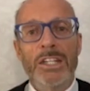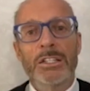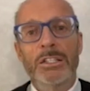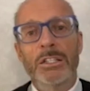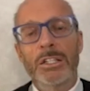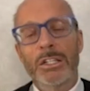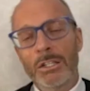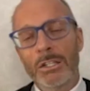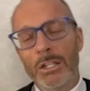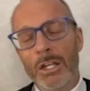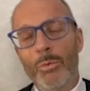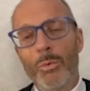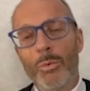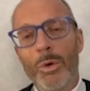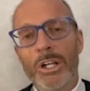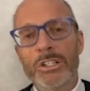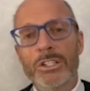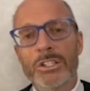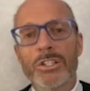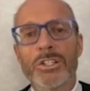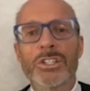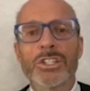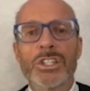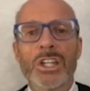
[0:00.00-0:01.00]
it went
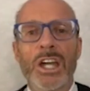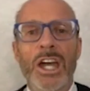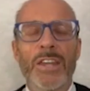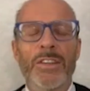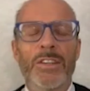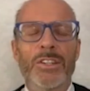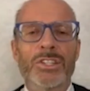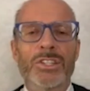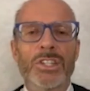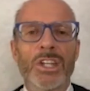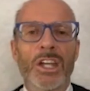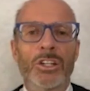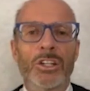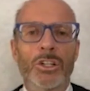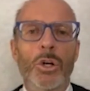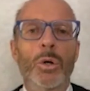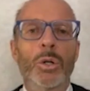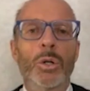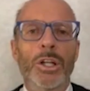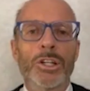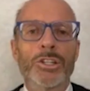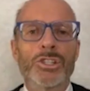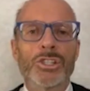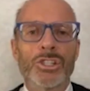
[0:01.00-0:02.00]
to the side that said, no,
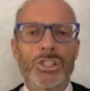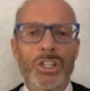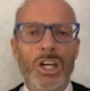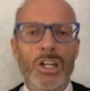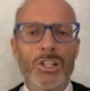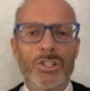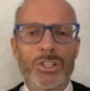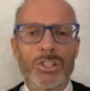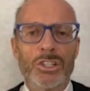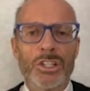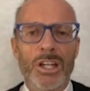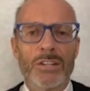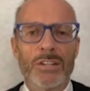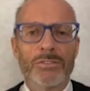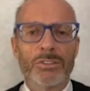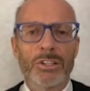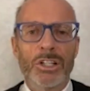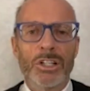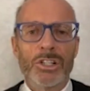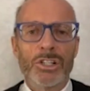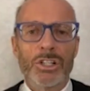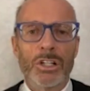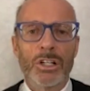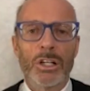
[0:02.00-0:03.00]
let's change the
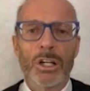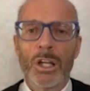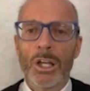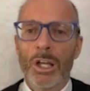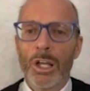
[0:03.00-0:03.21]
definition.